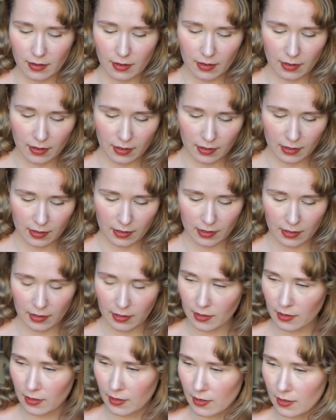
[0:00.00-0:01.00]

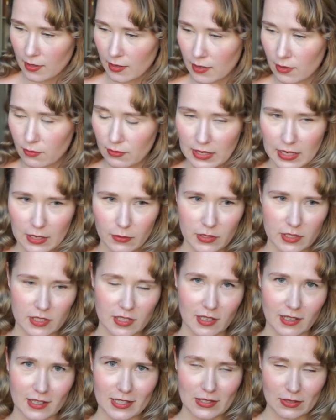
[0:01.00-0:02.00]
I really wanted
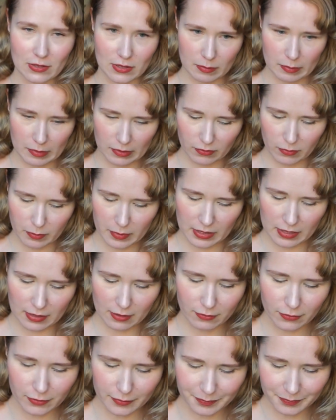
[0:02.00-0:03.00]
to cast on something for
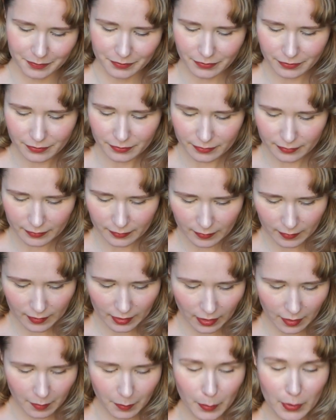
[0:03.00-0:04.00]
myself.
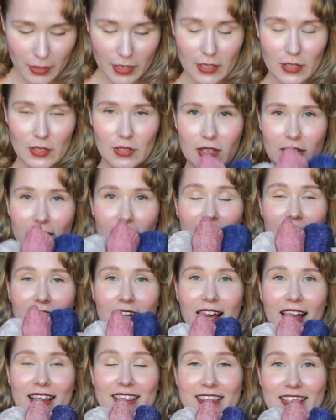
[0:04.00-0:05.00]
But look
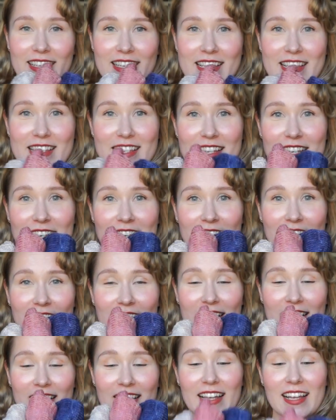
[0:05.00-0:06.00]
at these
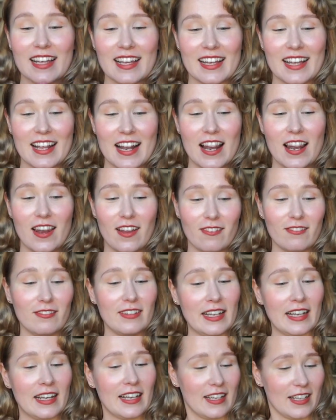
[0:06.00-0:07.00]

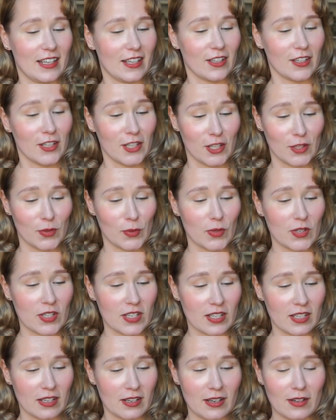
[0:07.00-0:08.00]
lovely,
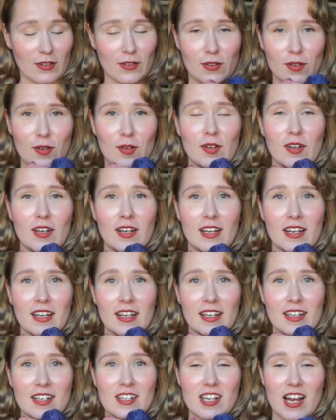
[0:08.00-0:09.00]
cute little
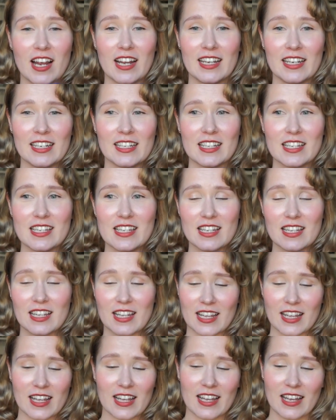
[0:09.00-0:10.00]
jackets.
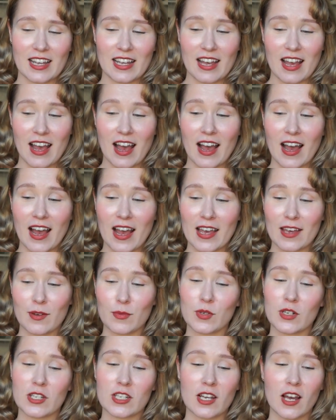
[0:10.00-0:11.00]
I
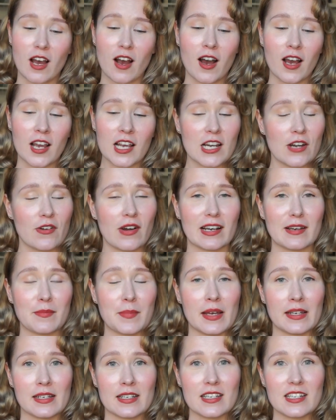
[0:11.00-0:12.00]
would highly
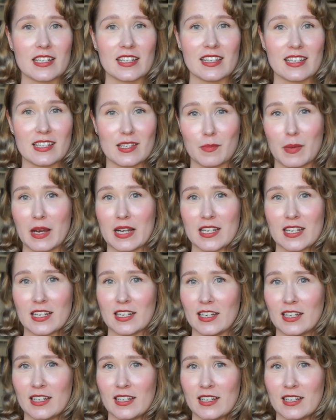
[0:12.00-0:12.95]
recommend this pattern.